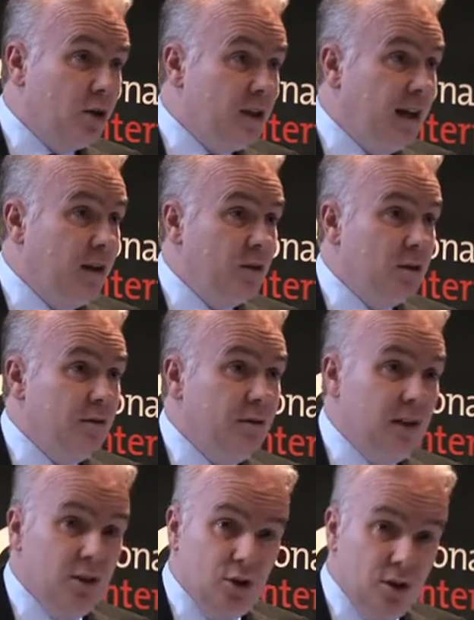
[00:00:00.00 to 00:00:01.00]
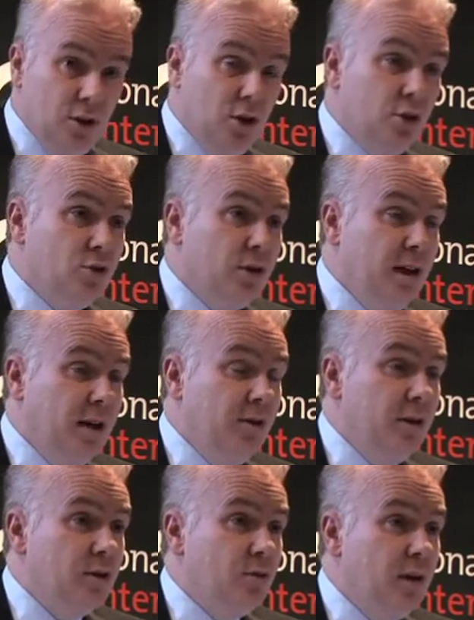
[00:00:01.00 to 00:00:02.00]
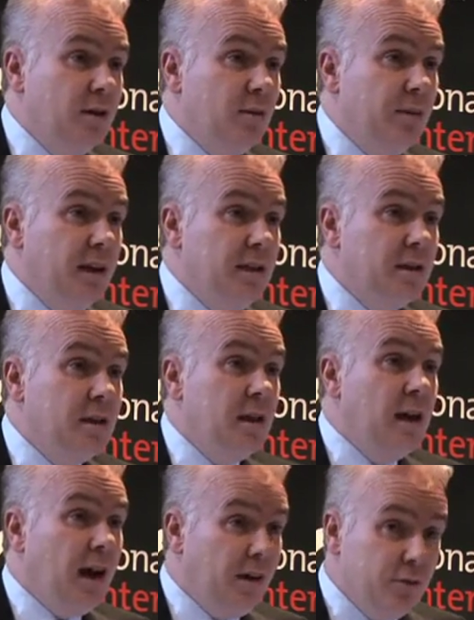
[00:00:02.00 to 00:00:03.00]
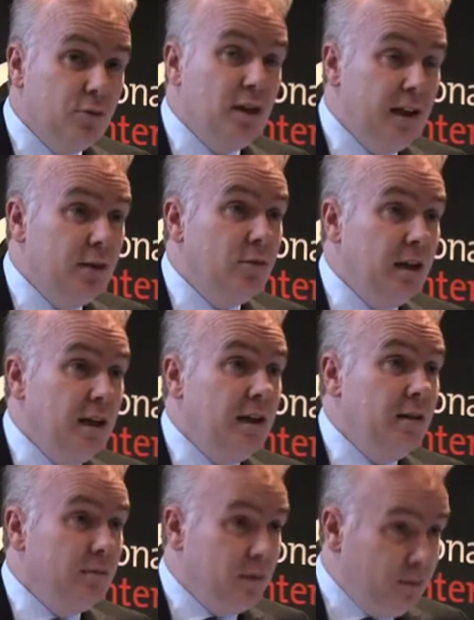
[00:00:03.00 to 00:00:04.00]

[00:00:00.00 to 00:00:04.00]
towns and villages and country areas around the place have really